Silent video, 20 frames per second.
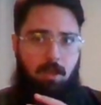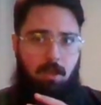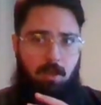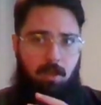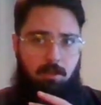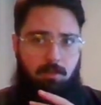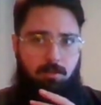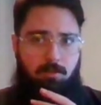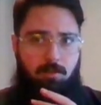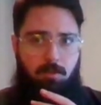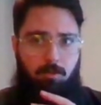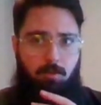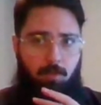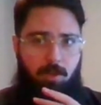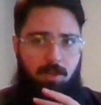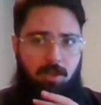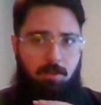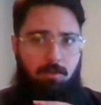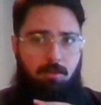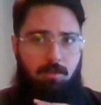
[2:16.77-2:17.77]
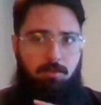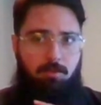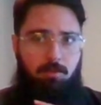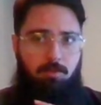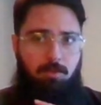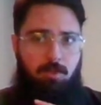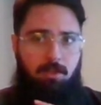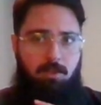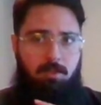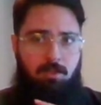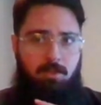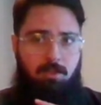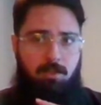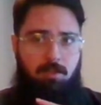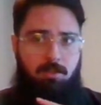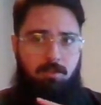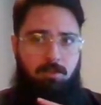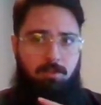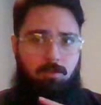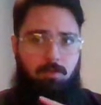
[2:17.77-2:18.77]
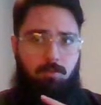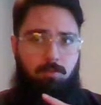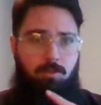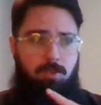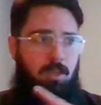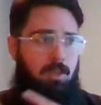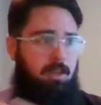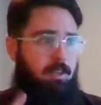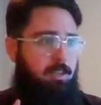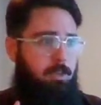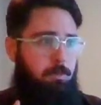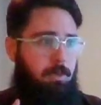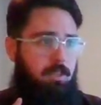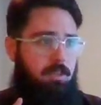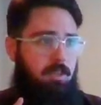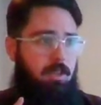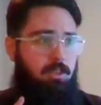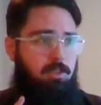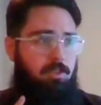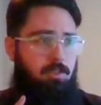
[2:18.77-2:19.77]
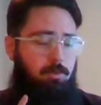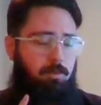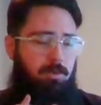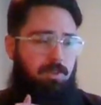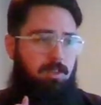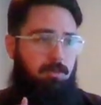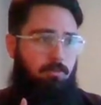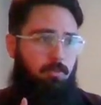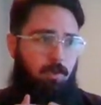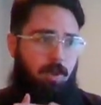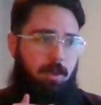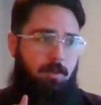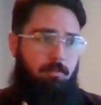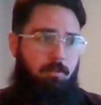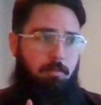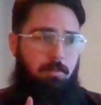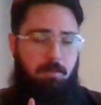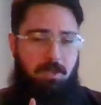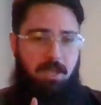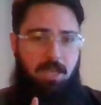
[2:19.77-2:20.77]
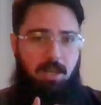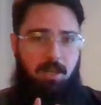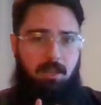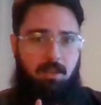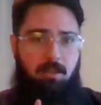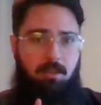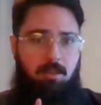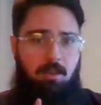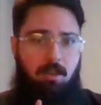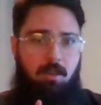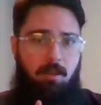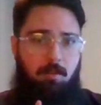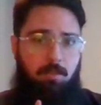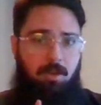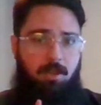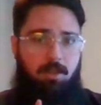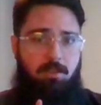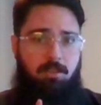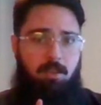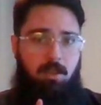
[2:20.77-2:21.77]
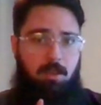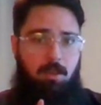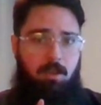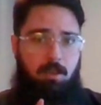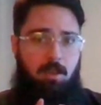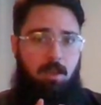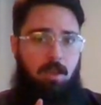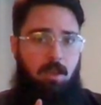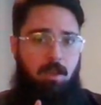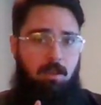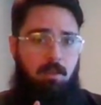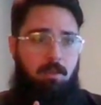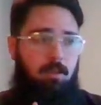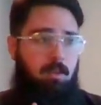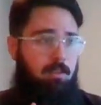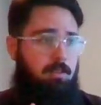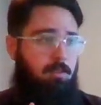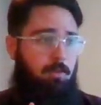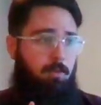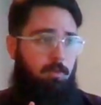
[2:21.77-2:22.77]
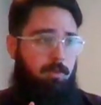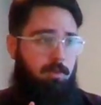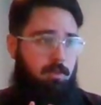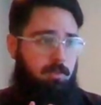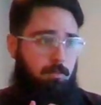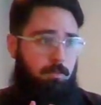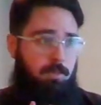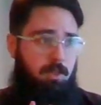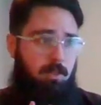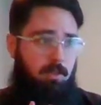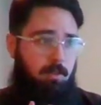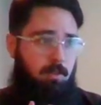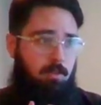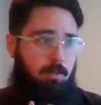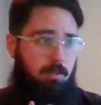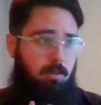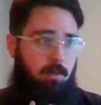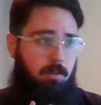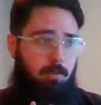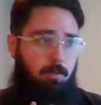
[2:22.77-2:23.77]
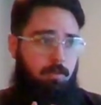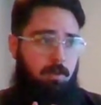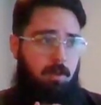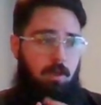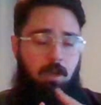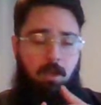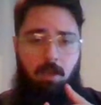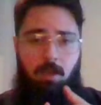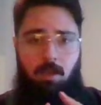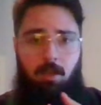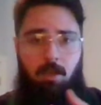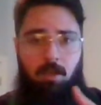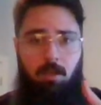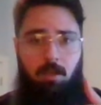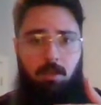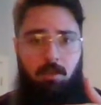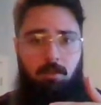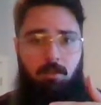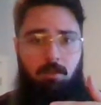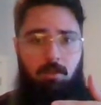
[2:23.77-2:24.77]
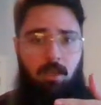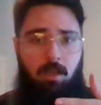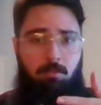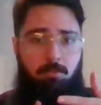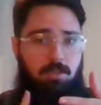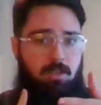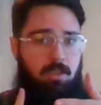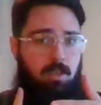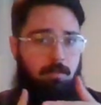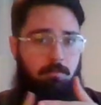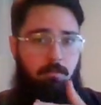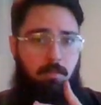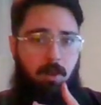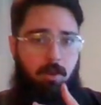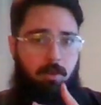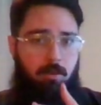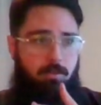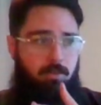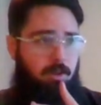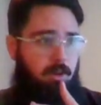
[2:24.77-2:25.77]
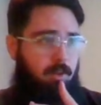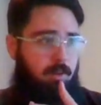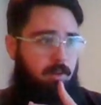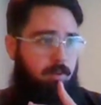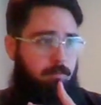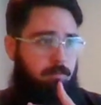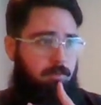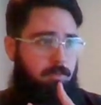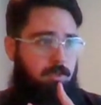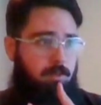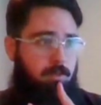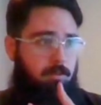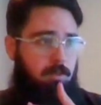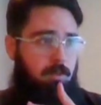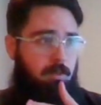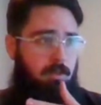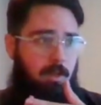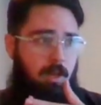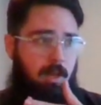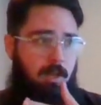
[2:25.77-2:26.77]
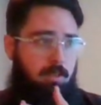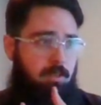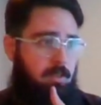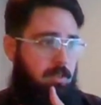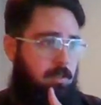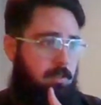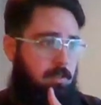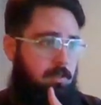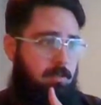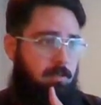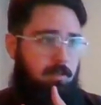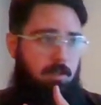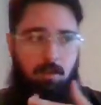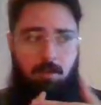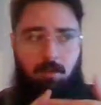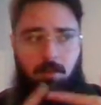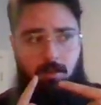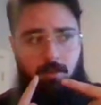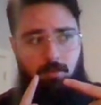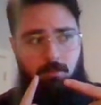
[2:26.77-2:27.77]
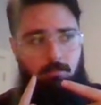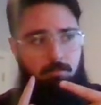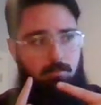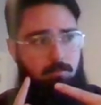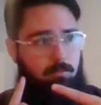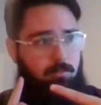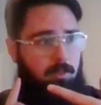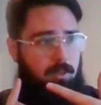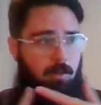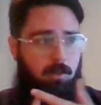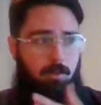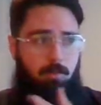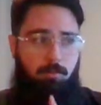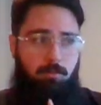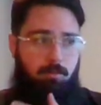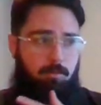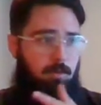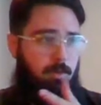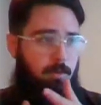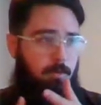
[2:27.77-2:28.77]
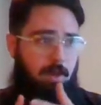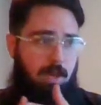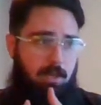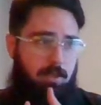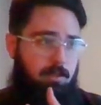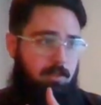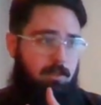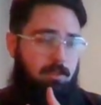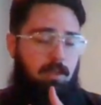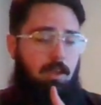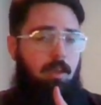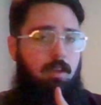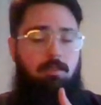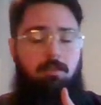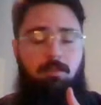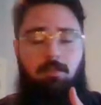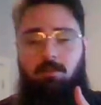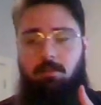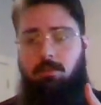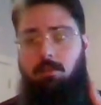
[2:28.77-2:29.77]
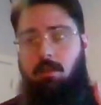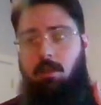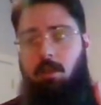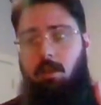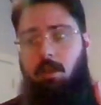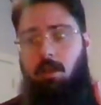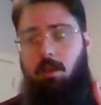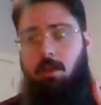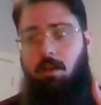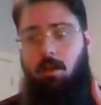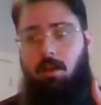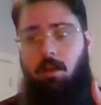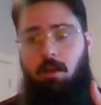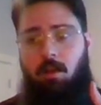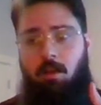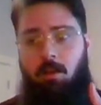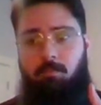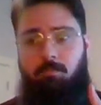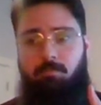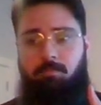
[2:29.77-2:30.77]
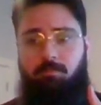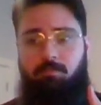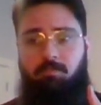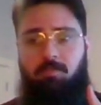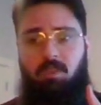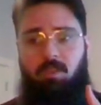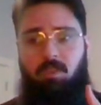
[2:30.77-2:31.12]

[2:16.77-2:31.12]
And so the way you can do this is to set expectations with them right from the beginning by saying, hey, it's going to be, a game set in modern times in the 90s in, the United States. And